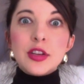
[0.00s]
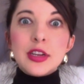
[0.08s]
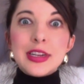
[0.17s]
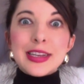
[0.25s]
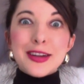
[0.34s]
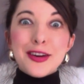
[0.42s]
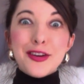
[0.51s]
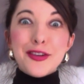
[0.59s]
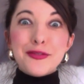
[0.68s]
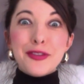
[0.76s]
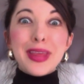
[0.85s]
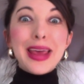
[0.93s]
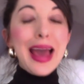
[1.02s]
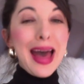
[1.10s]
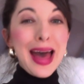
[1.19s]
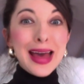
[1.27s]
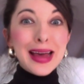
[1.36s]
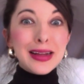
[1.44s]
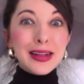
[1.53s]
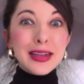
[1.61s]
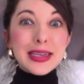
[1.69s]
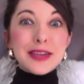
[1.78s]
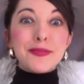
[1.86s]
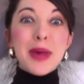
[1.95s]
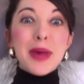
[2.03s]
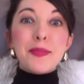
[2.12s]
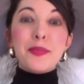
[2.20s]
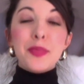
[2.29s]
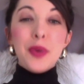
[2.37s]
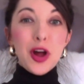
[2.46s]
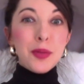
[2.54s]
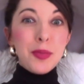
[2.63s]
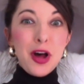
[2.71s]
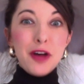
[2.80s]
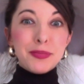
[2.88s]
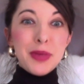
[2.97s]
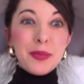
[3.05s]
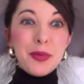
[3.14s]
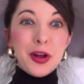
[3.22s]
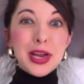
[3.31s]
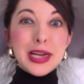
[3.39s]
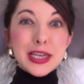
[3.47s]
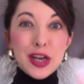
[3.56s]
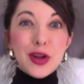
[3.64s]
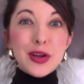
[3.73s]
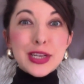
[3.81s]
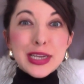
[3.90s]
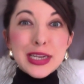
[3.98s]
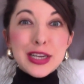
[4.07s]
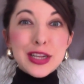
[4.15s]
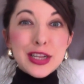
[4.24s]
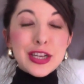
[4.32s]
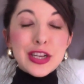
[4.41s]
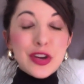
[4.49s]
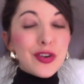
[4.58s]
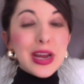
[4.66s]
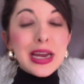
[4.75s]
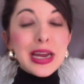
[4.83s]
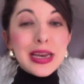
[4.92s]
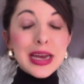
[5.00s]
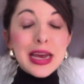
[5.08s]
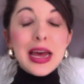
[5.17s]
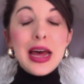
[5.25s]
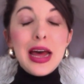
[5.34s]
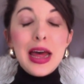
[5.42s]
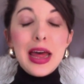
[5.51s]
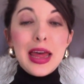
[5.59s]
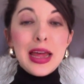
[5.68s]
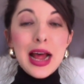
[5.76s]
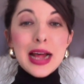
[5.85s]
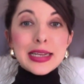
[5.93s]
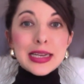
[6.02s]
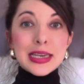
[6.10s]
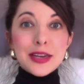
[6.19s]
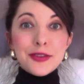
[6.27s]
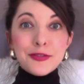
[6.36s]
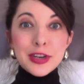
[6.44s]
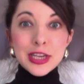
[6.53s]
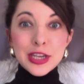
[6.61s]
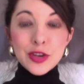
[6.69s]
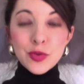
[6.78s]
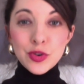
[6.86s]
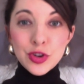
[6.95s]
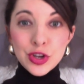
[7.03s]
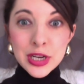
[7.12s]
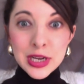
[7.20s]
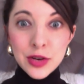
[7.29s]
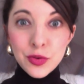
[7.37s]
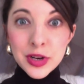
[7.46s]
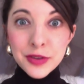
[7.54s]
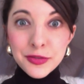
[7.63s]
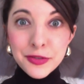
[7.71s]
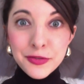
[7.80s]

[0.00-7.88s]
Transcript: So for the angles, if my bottom half of my body is closer to the screen, it has a different distortion or different